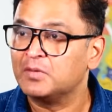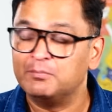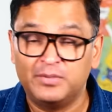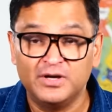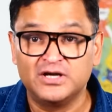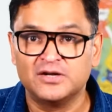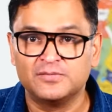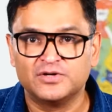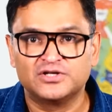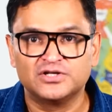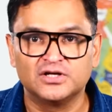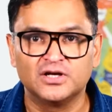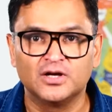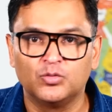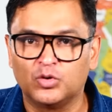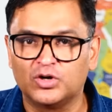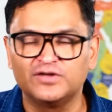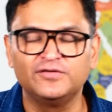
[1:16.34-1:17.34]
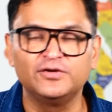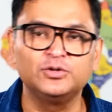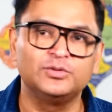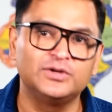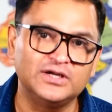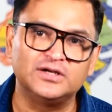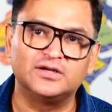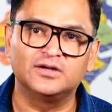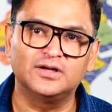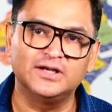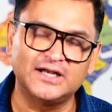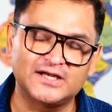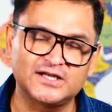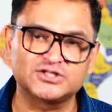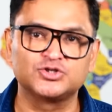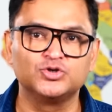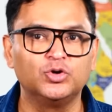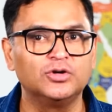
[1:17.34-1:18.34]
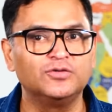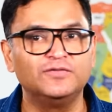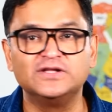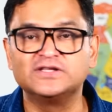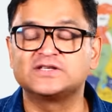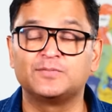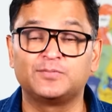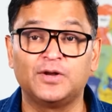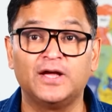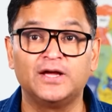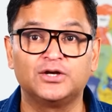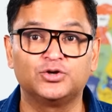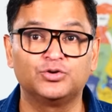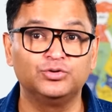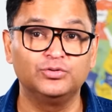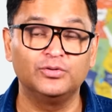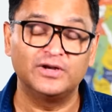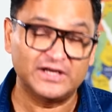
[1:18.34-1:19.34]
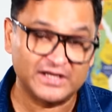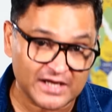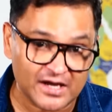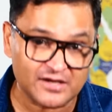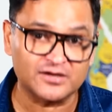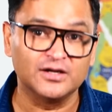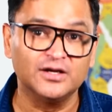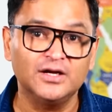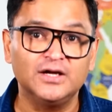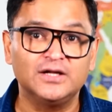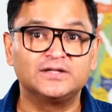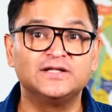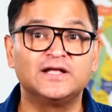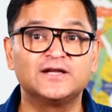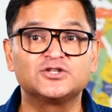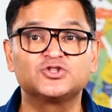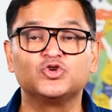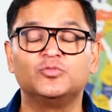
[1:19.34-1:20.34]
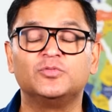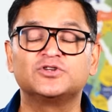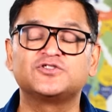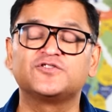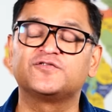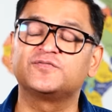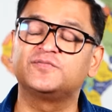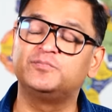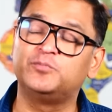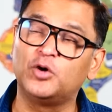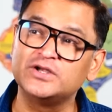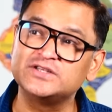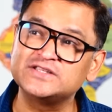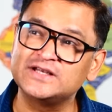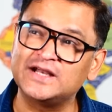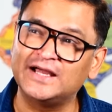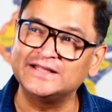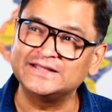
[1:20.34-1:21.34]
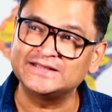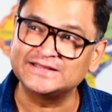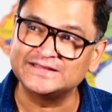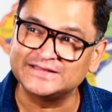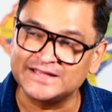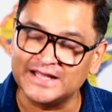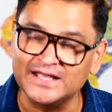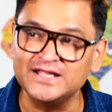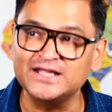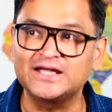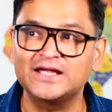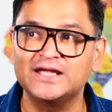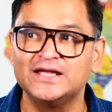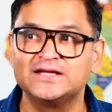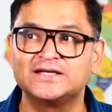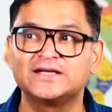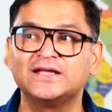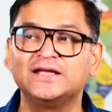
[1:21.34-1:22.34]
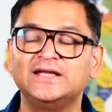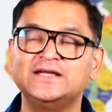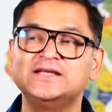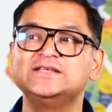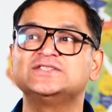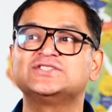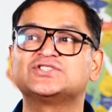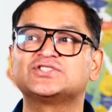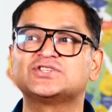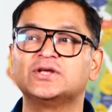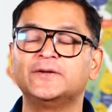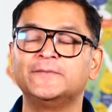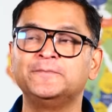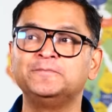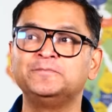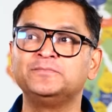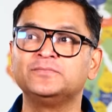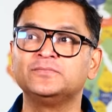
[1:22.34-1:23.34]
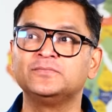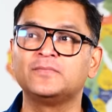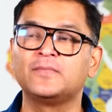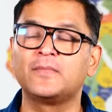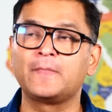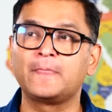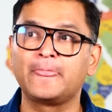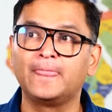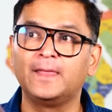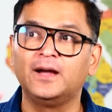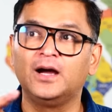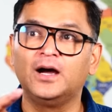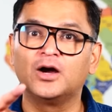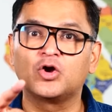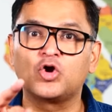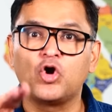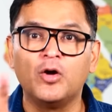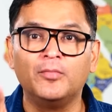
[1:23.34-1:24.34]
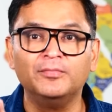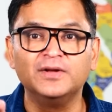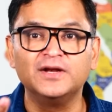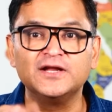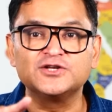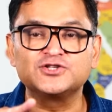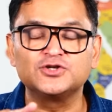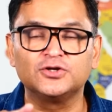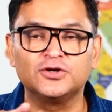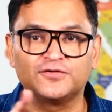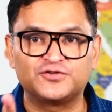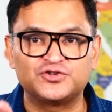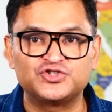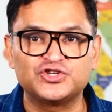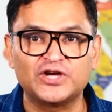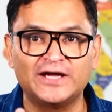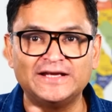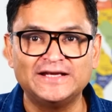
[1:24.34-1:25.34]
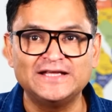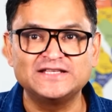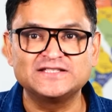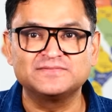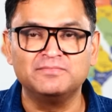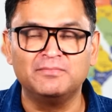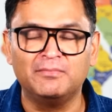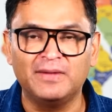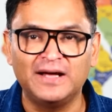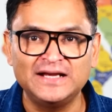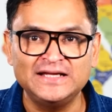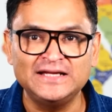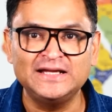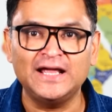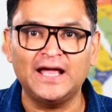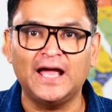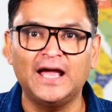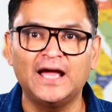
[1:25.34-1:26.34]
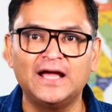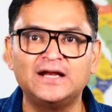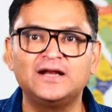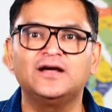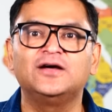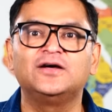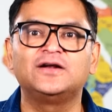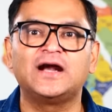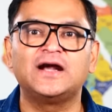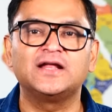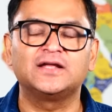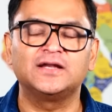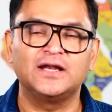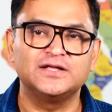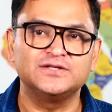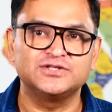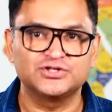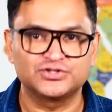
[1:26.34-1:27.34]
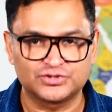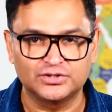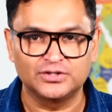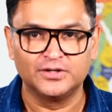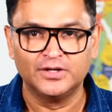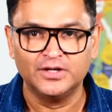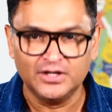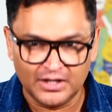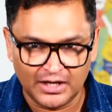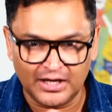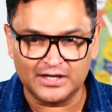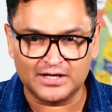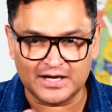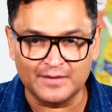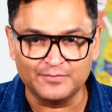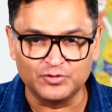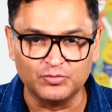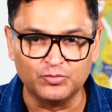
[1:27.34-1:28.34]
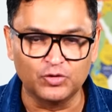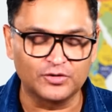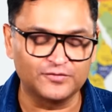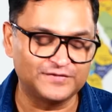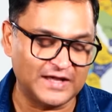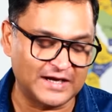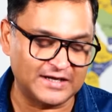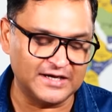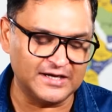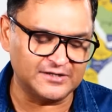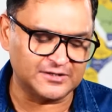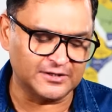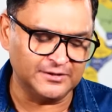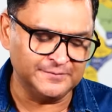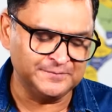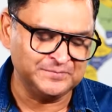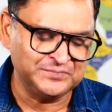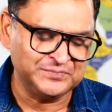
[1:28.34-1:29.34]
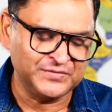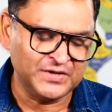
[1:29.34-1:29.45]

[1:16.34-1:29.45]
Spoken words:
building material, whatever you need, let us know and we'll supply it to you. And yet, there is so much of poison. I think it is a combination of Chinese money and radicalization. I'll come to more of that later.